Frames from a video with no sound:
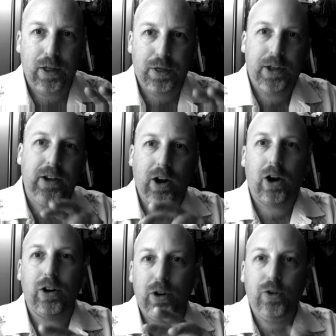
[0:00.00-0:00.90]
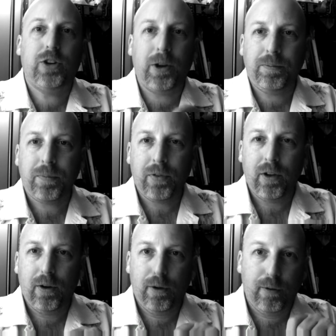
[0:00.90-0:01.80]
They are using
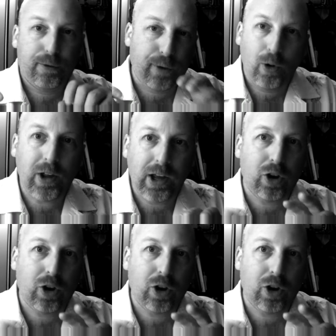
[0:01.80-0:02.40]
phony,